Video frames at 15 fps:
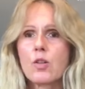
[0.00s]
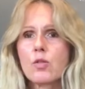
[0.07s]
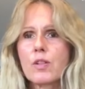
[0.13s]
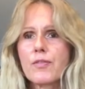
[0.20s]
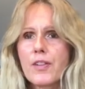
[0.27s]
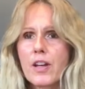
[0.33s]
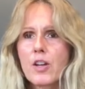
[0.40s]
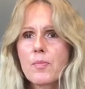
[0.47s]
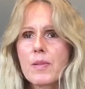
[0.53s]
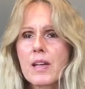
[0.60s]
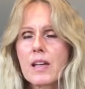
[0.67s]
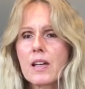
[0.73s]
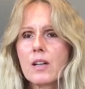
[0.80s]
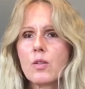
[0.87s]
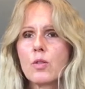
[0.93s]
or a
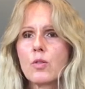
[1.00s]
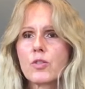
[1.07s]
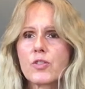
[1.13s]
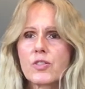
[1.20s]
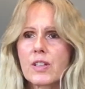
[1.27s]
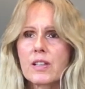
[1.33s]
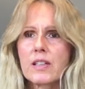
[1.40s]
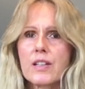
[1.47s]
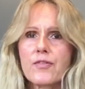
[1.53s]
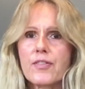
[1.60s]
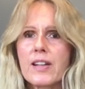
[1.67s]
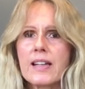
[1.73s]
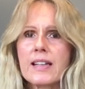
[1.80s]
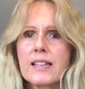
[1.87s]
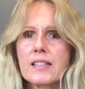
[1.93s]
phobia or suddenly
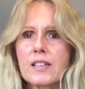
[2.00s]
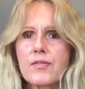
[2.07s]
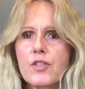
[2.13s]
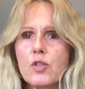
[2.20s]
feeling as if